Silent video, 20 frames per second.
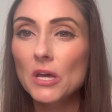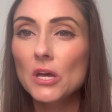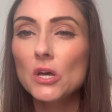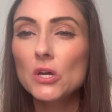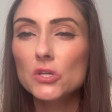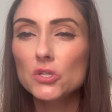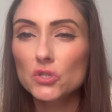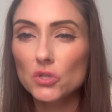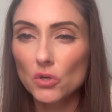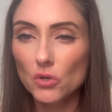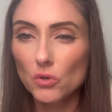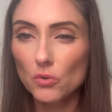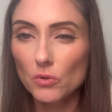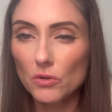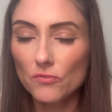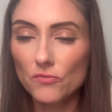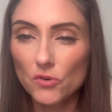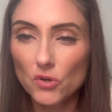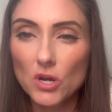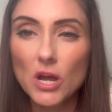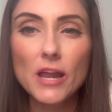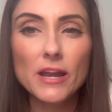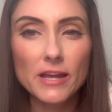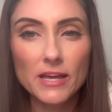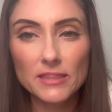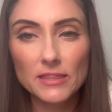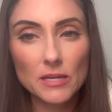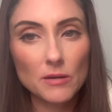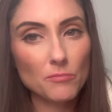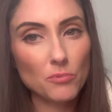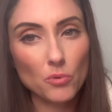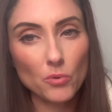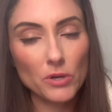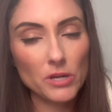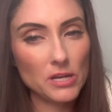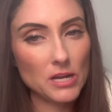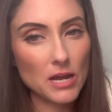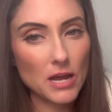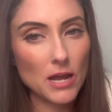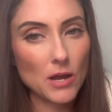So if you're kind of at that
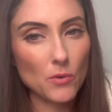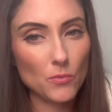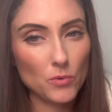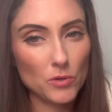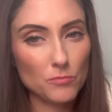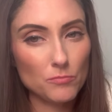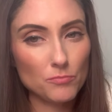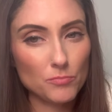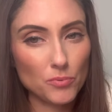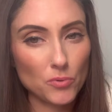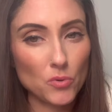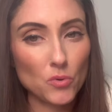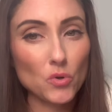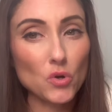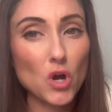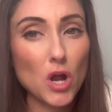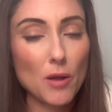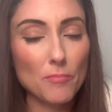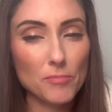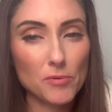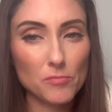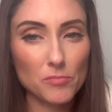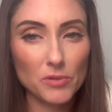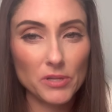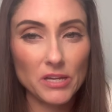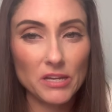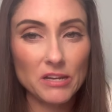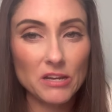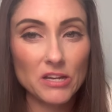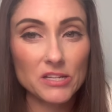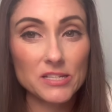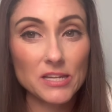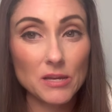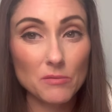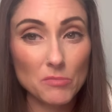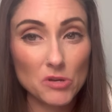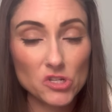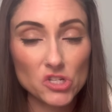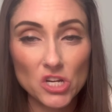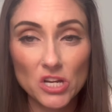point, I would probably not take
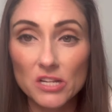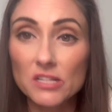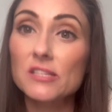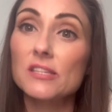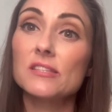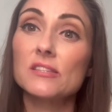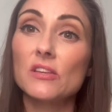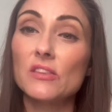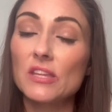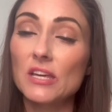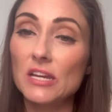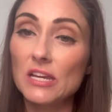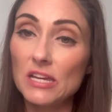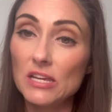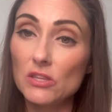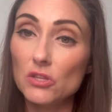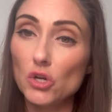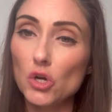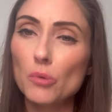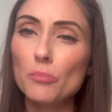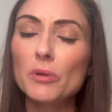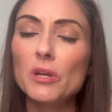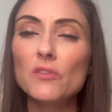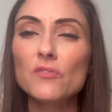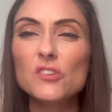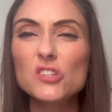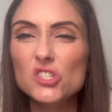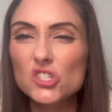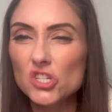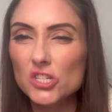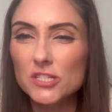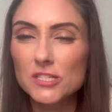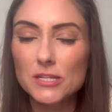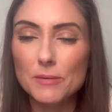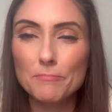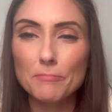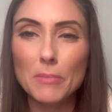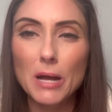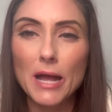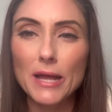my chances on that either. But if it's just a
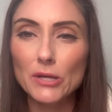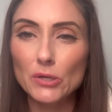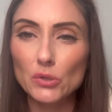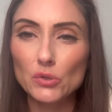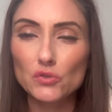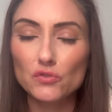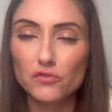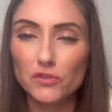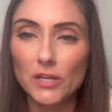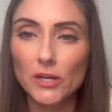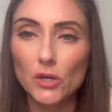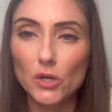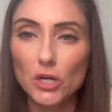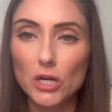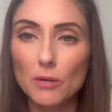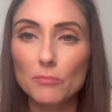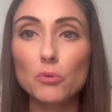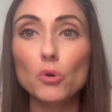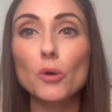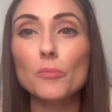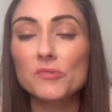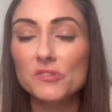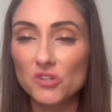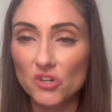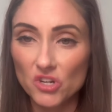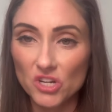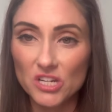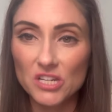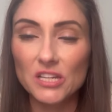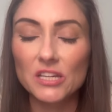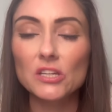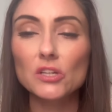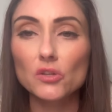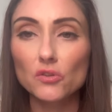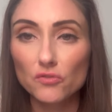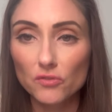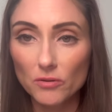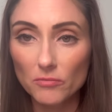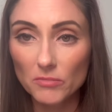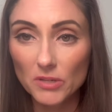mild flare up or I'm starting to heal
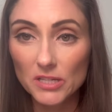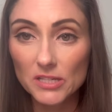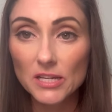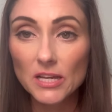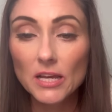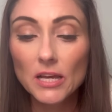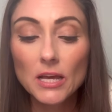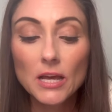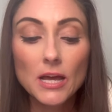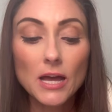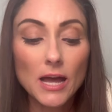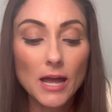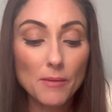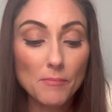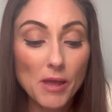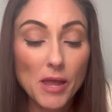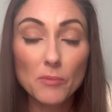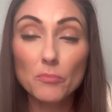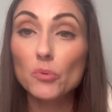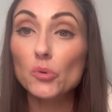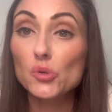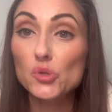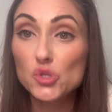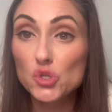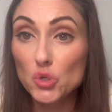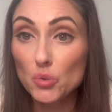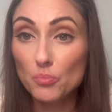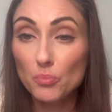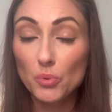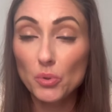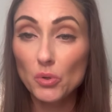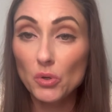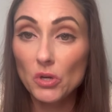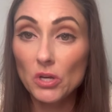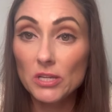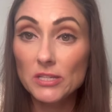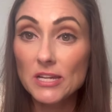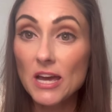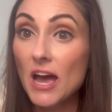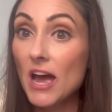from it, I'm able to
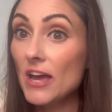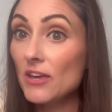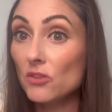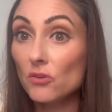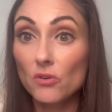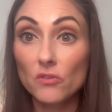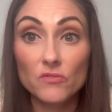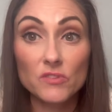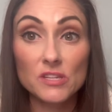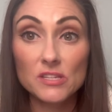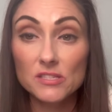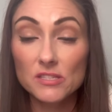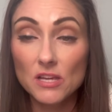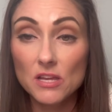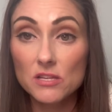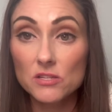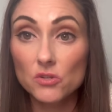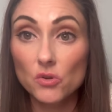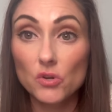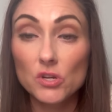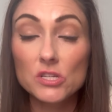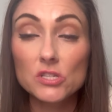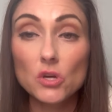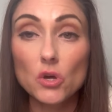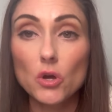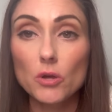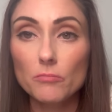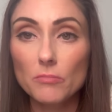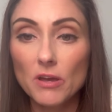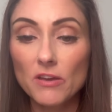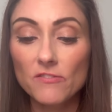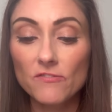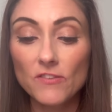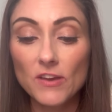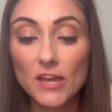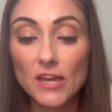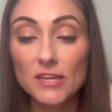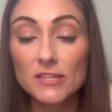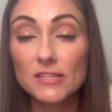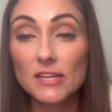put either of these sunscreens on my
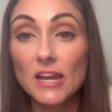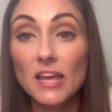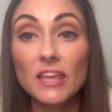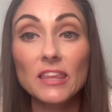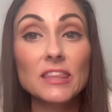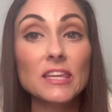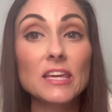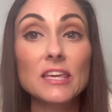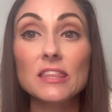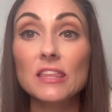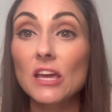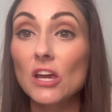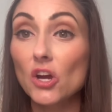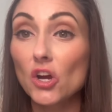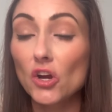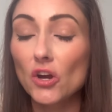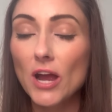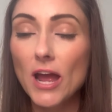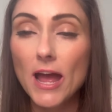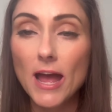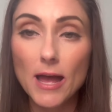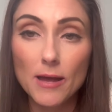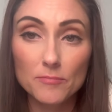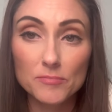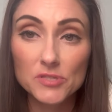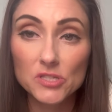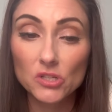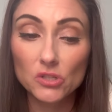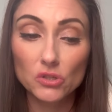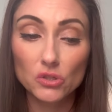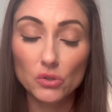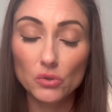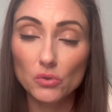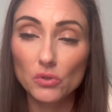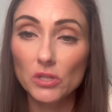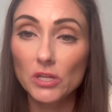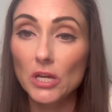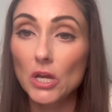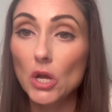face, and I think they are absolutely